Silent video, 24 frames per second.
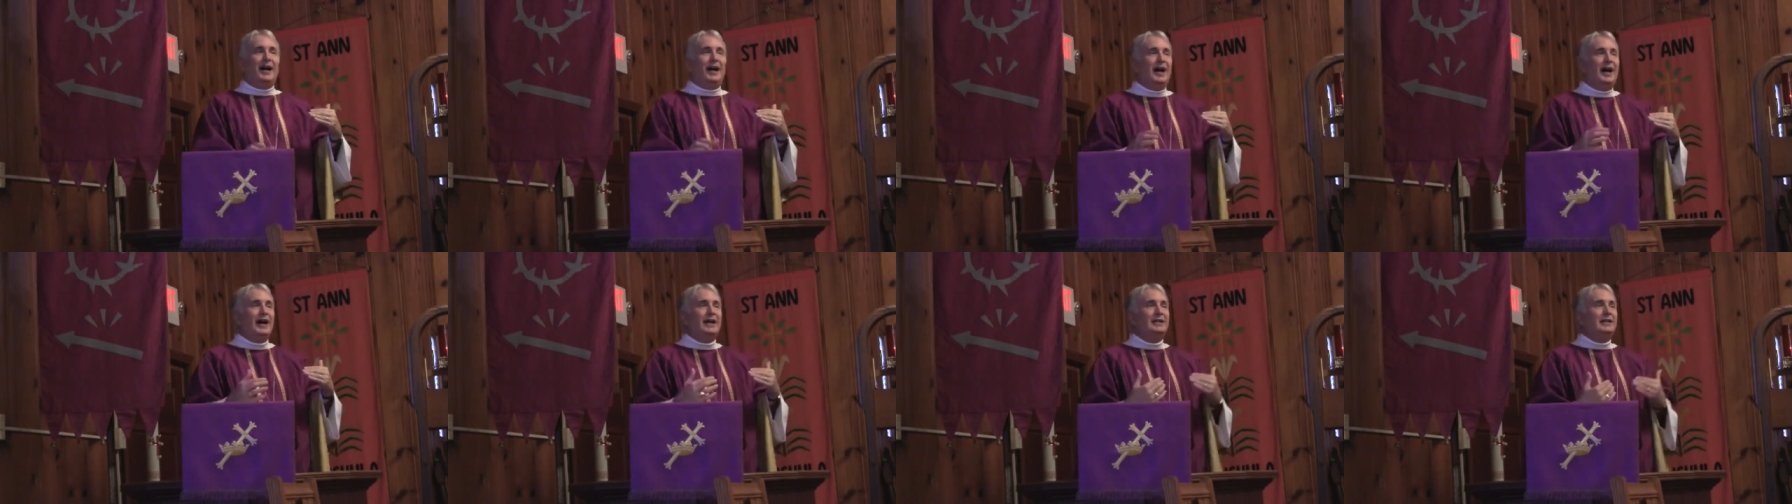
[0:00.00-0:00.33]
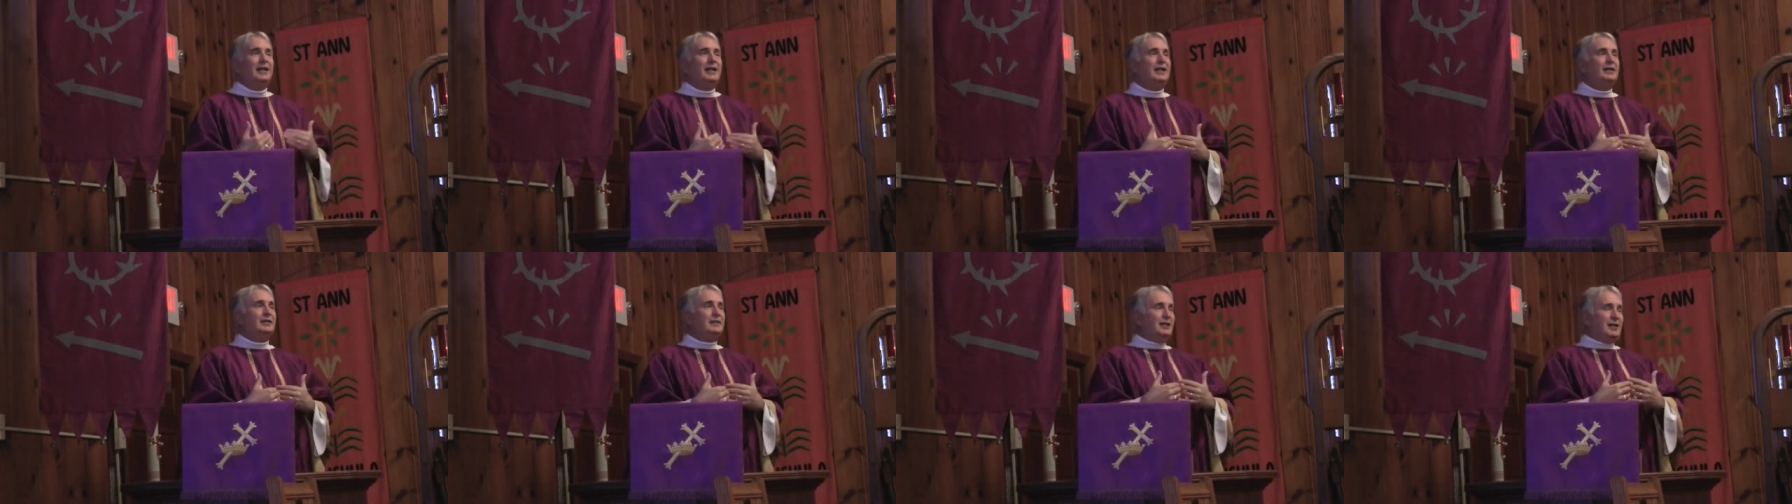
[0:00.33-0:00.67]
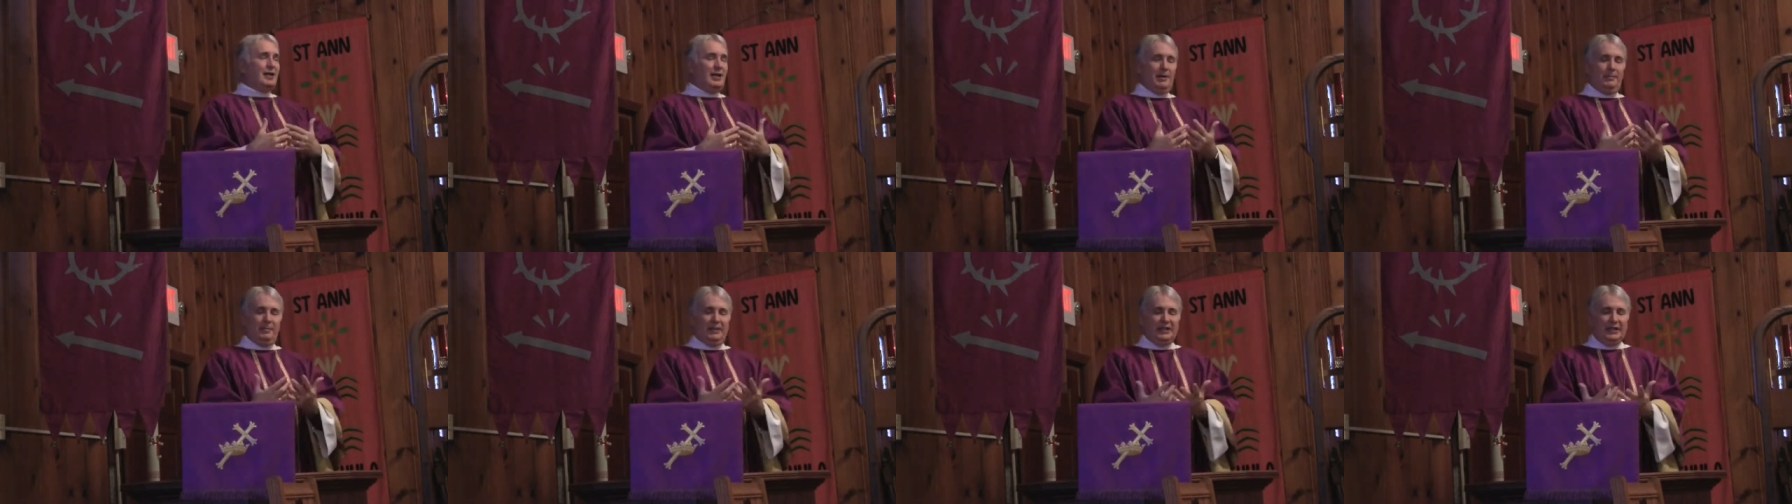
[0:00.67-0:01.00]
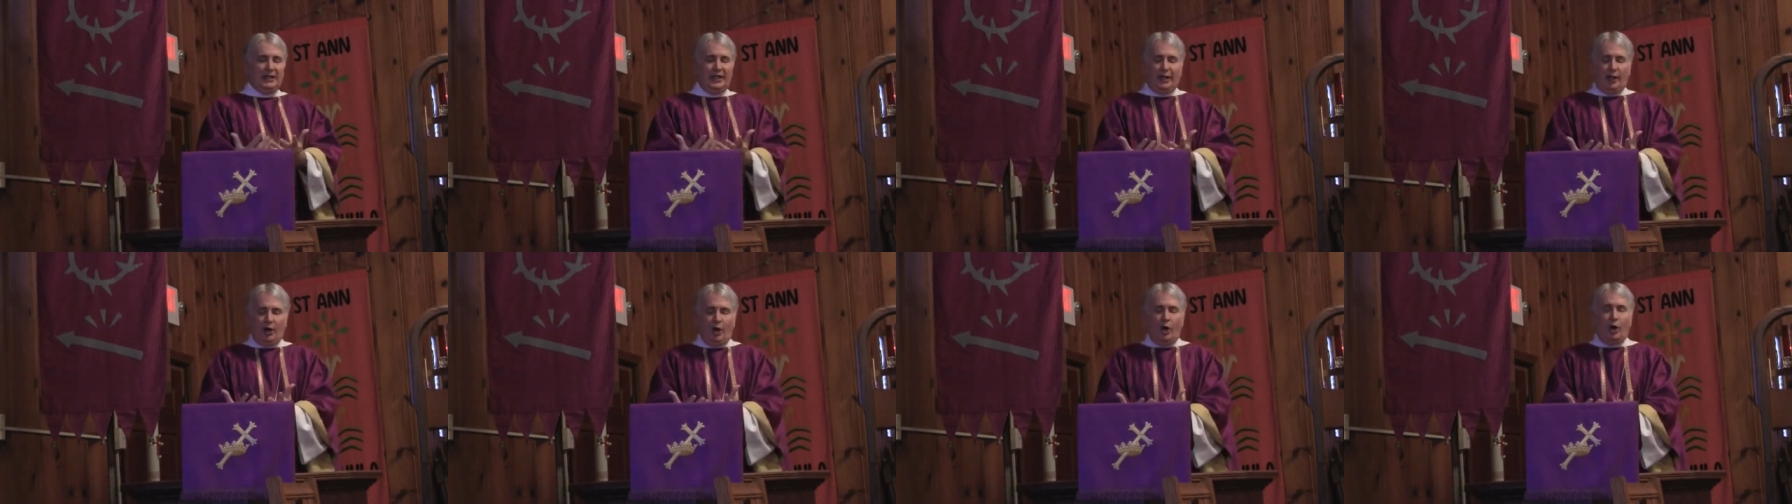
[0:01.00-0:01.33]
I need to come and
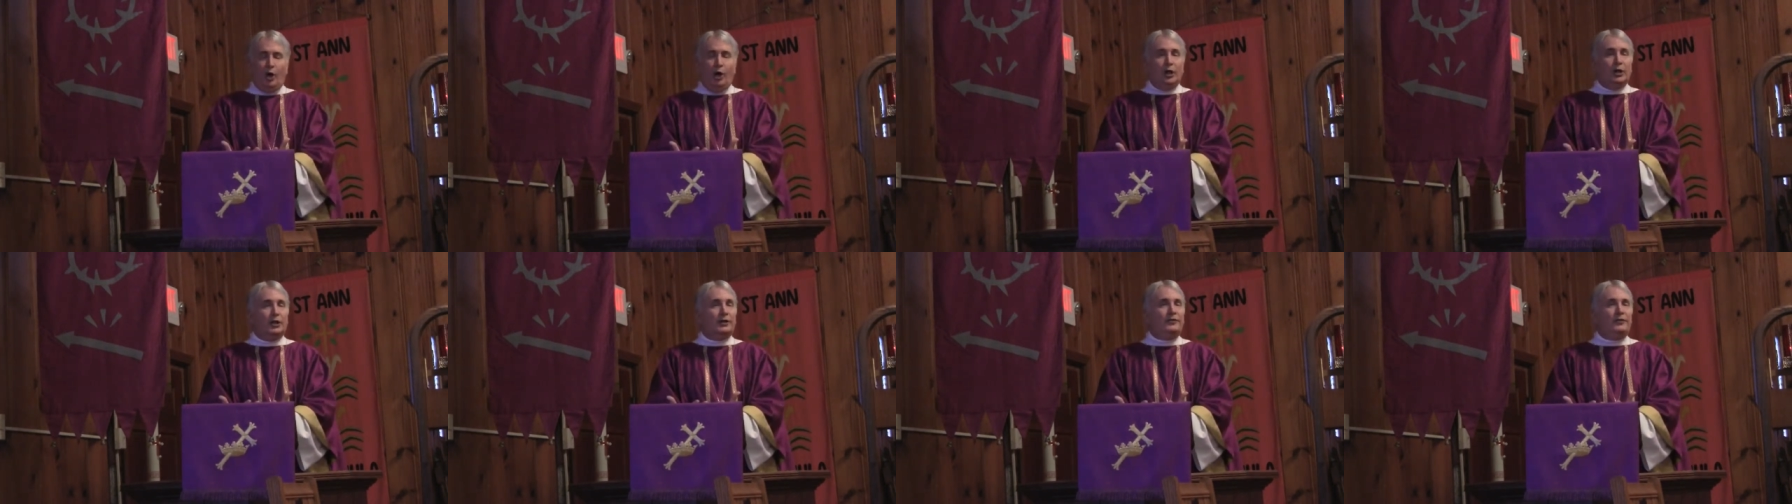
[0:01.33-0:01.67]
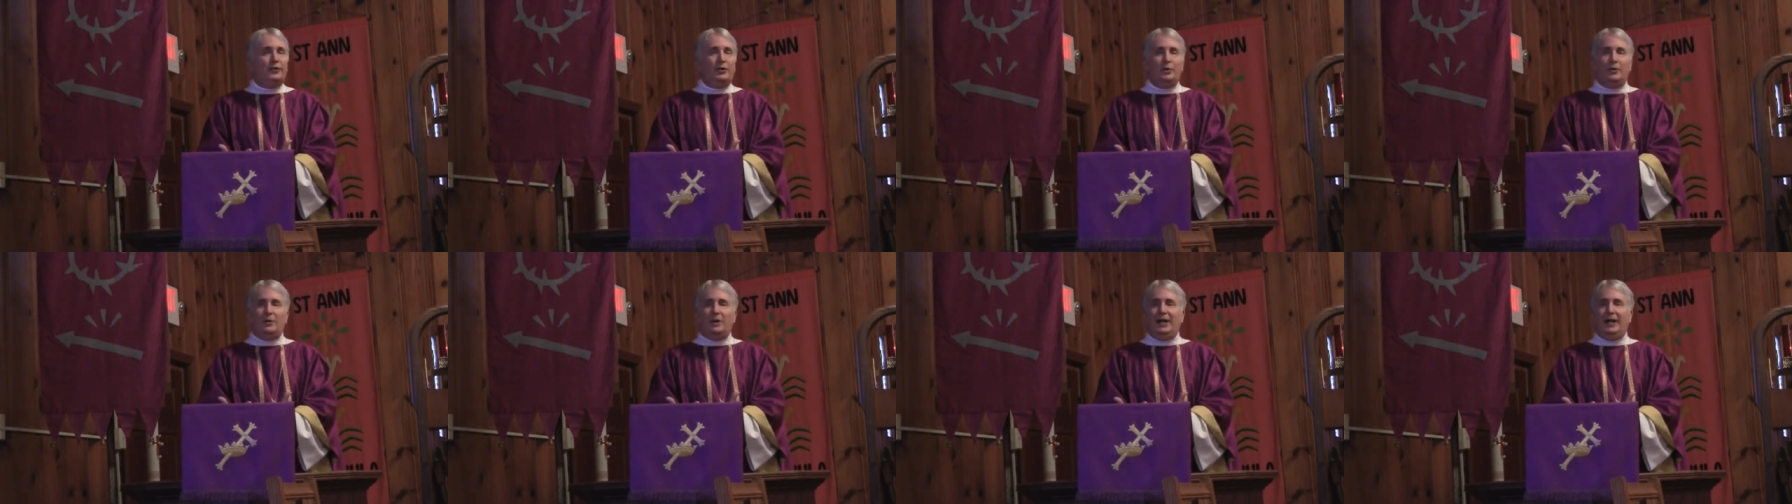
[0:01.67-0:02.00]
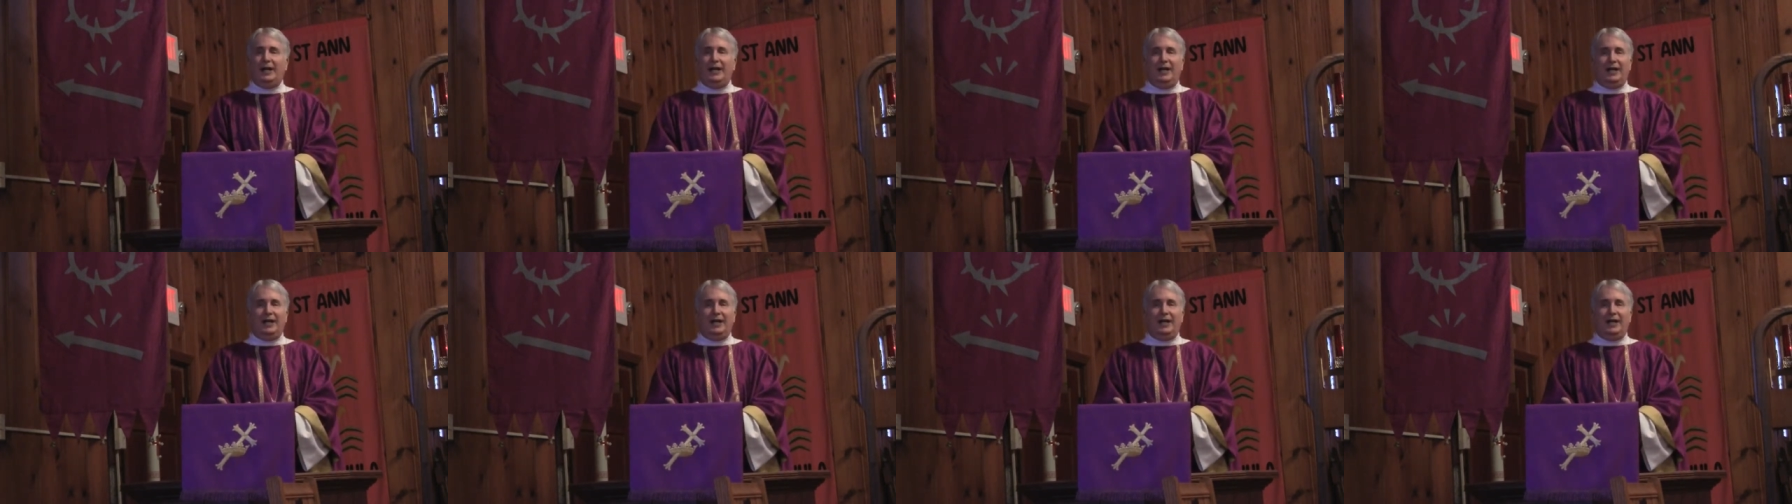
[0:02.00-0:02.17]
lay all of who I